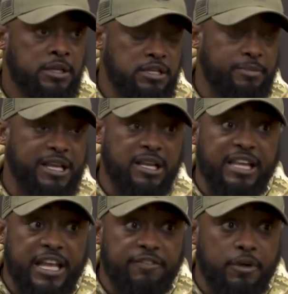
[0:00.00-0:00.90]
to be
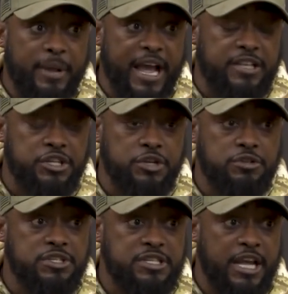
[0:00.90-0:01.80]
clean from an
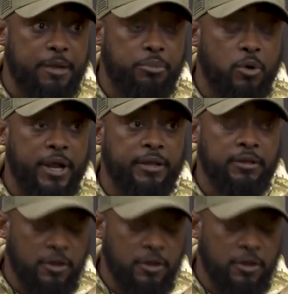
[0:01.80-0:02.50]
execution standpoint,